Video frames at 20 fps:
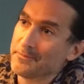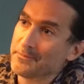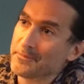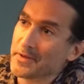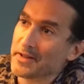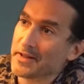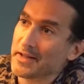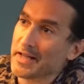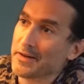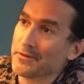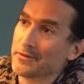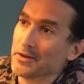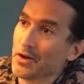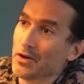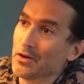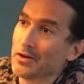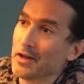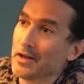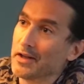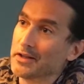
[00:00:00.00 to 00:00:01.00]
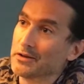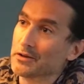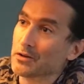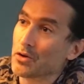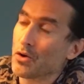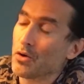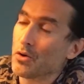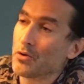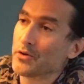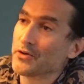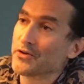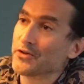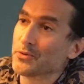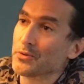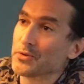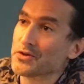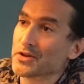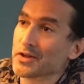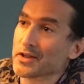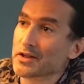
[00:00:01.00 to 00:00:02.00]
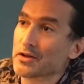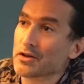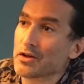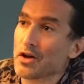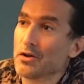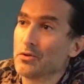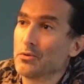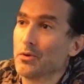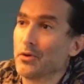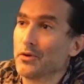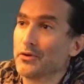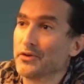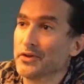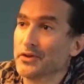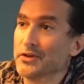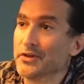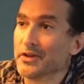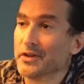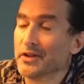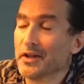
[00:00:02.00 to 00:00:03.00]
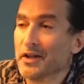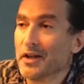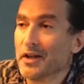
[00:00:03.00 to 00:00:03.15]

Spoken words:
And I have an online course which I co-authored